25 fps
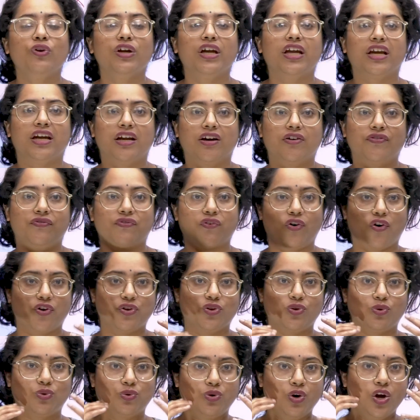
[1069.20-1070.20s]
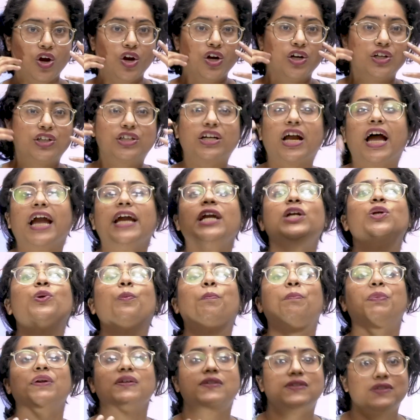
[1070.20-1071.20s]
enough or you try to
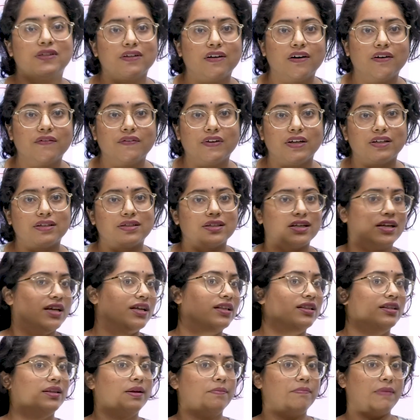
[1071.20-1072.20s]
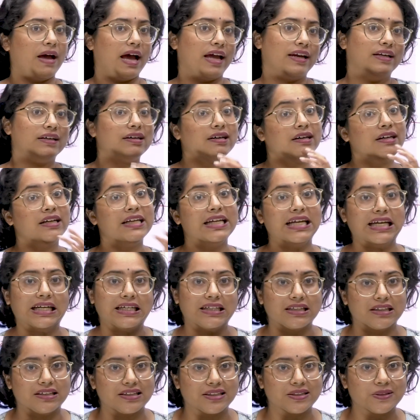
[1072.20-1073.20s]
preserve it in the manner it
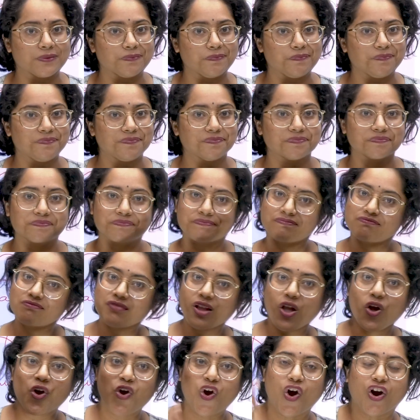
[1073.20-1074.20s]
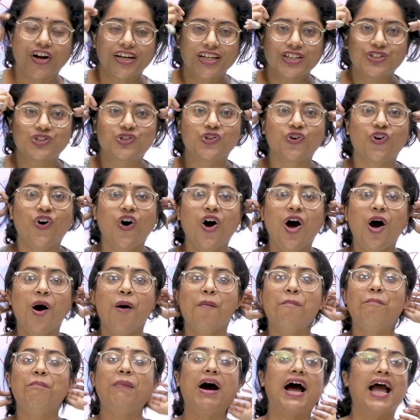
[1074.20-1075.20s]
is. Got it. So
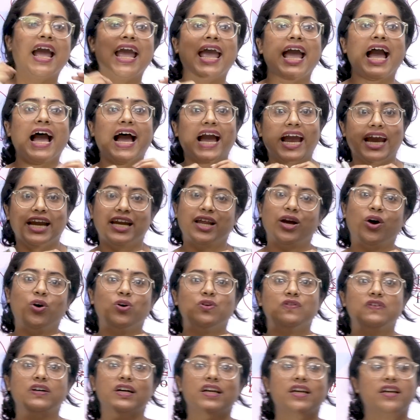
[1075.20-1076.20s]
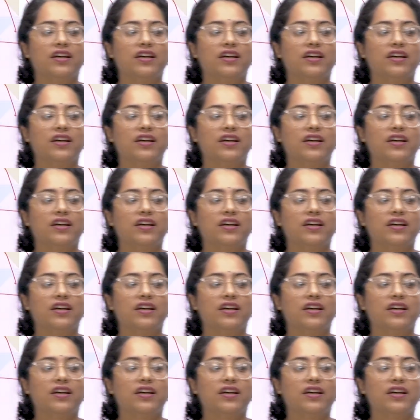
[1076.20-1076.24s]
my idea over